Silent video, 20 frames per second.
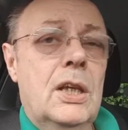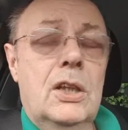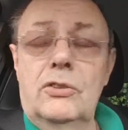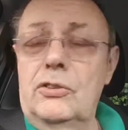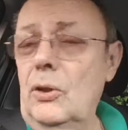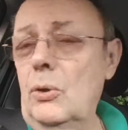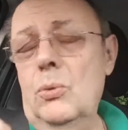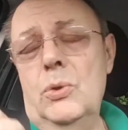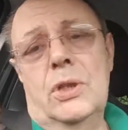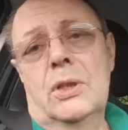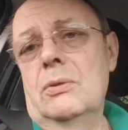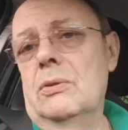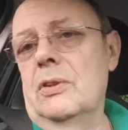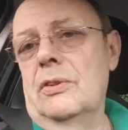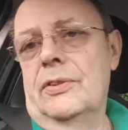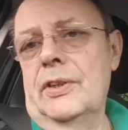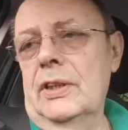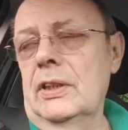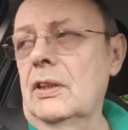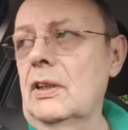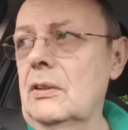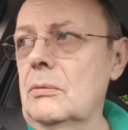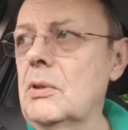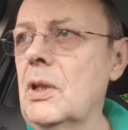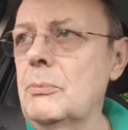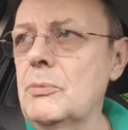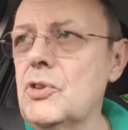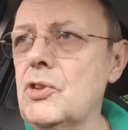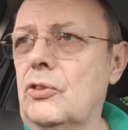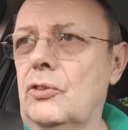So all you that think that
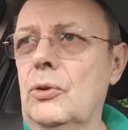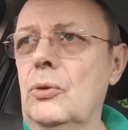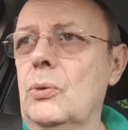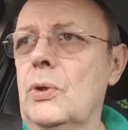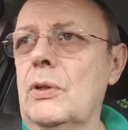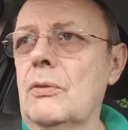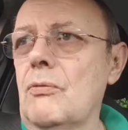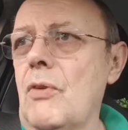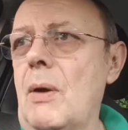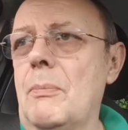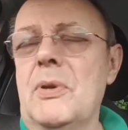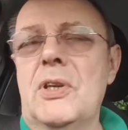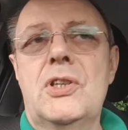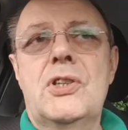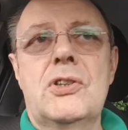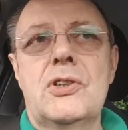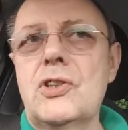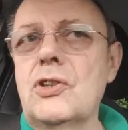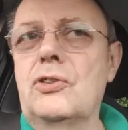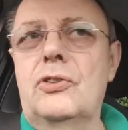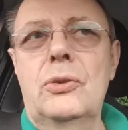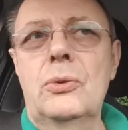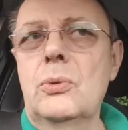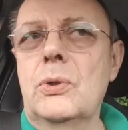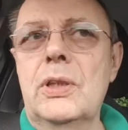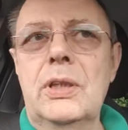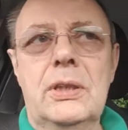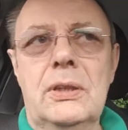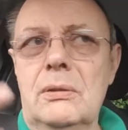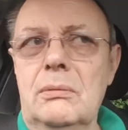I'm just talking rubbish and just
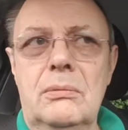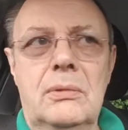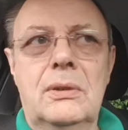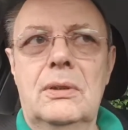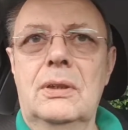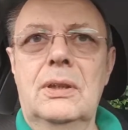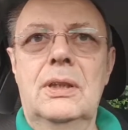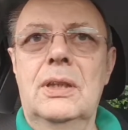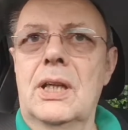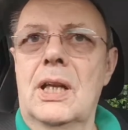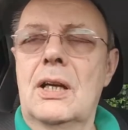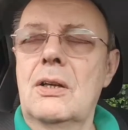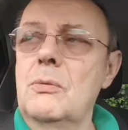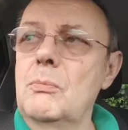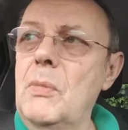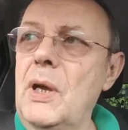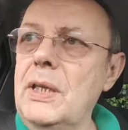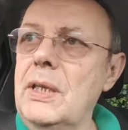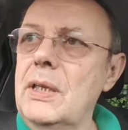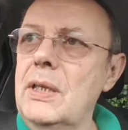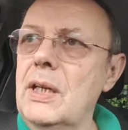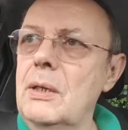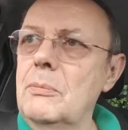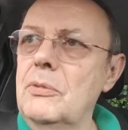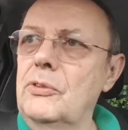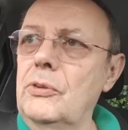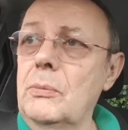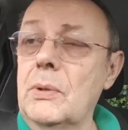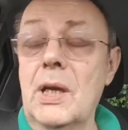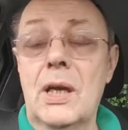talking, you know, making it up
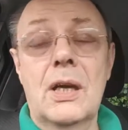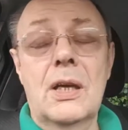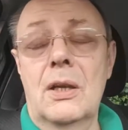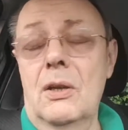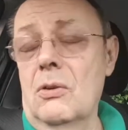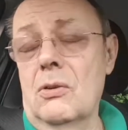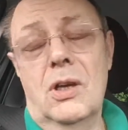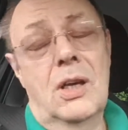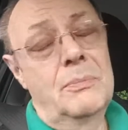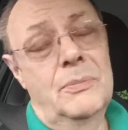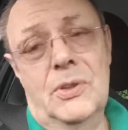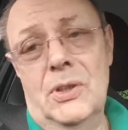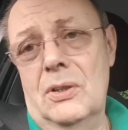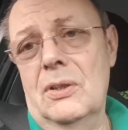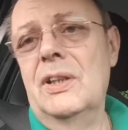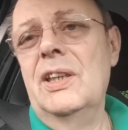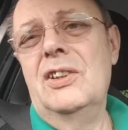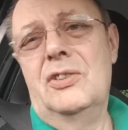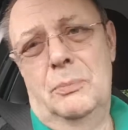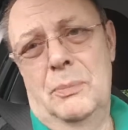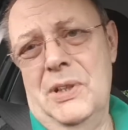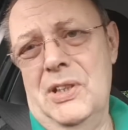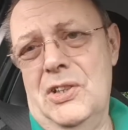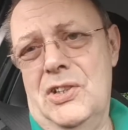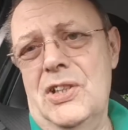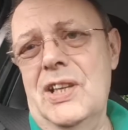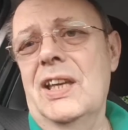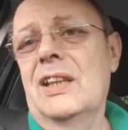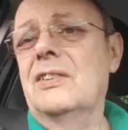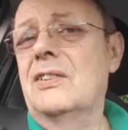as I'm going along, I'm not. It's been
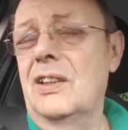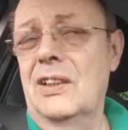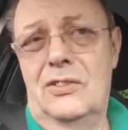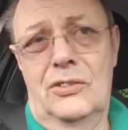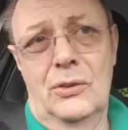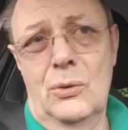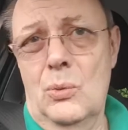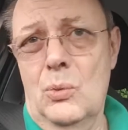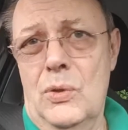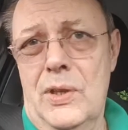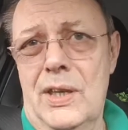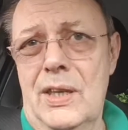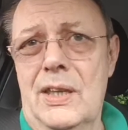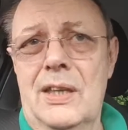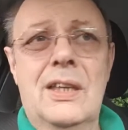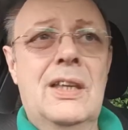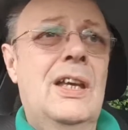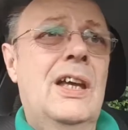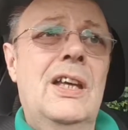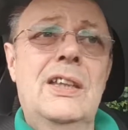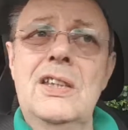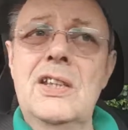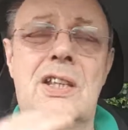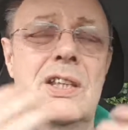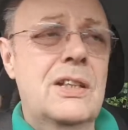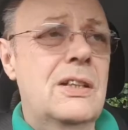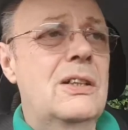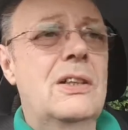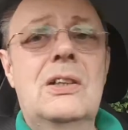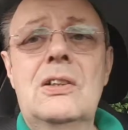checked. It's all there. You
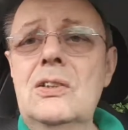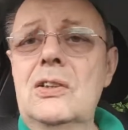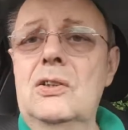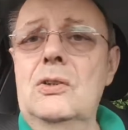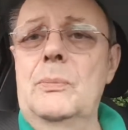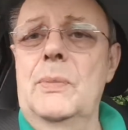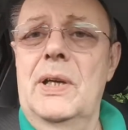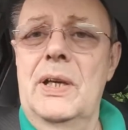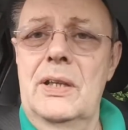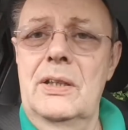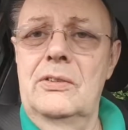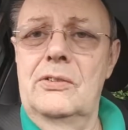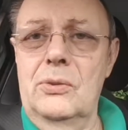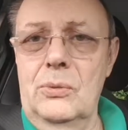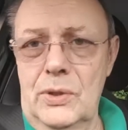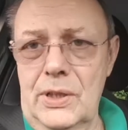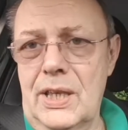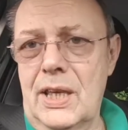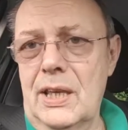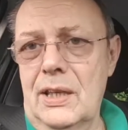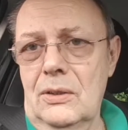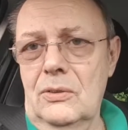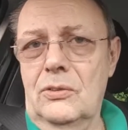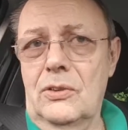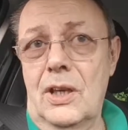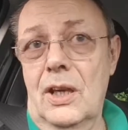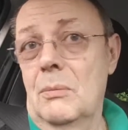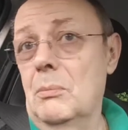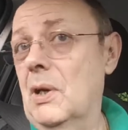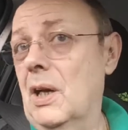can argue about it till the cows
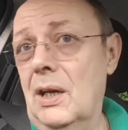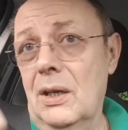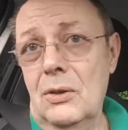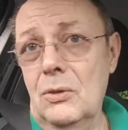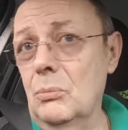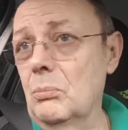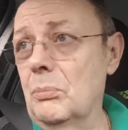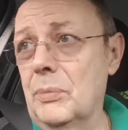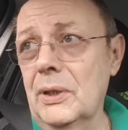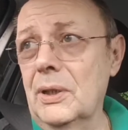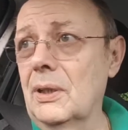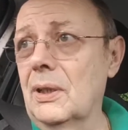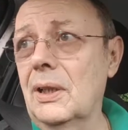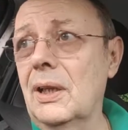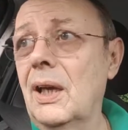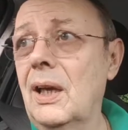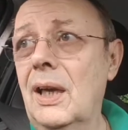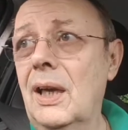come home, but